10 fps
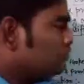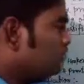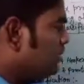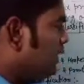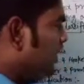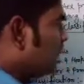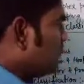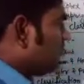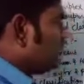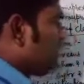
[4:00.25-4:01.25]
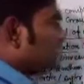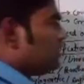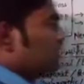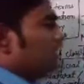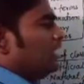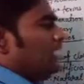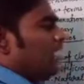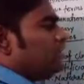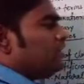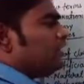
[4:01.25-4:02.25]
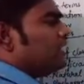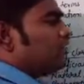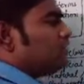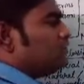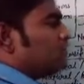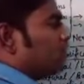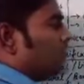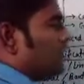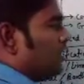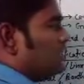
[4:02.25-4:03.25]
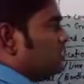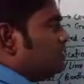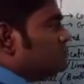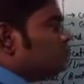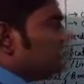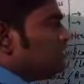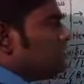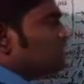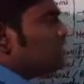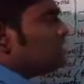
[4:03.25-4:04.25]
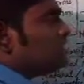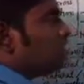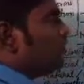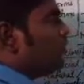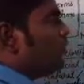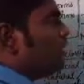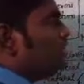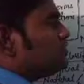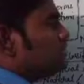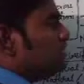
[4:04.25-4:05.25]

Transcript: So there are different habitat of the organism. So these are the some points.